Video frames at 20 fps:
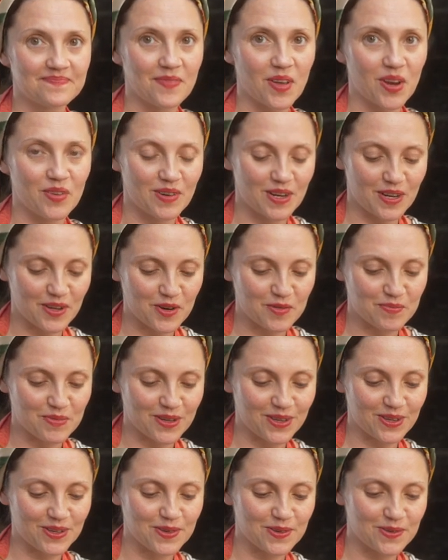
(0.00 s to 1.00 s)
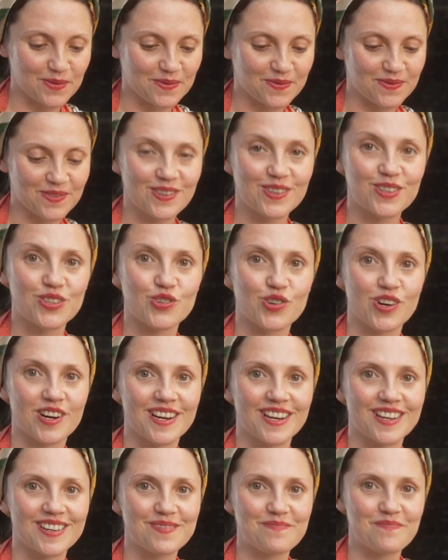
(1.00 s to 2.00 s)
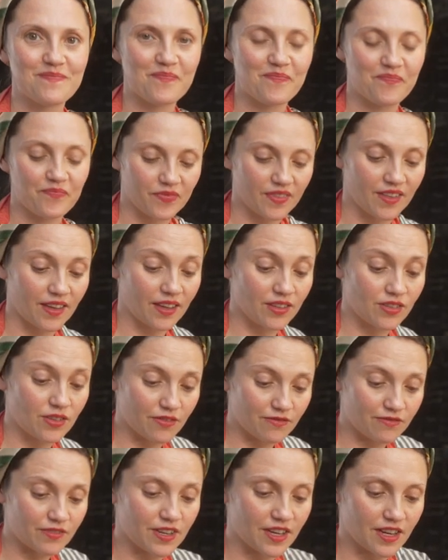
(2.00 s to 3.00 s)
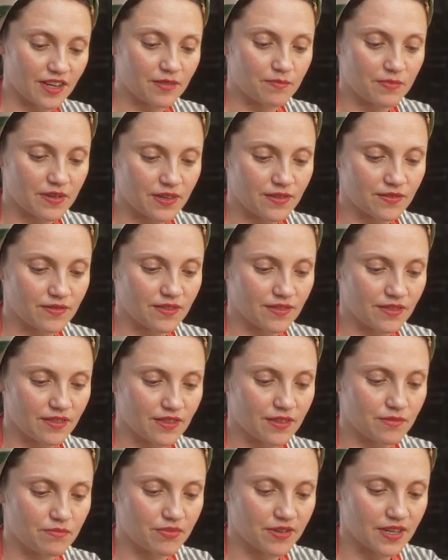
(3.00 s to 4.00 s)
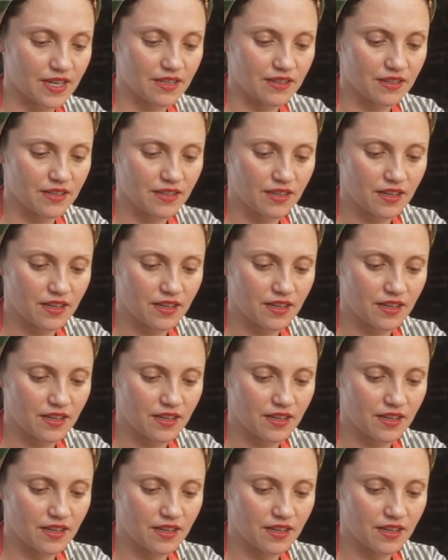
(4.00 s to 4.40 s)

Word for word: I really hope that you try it and don't forget about the bread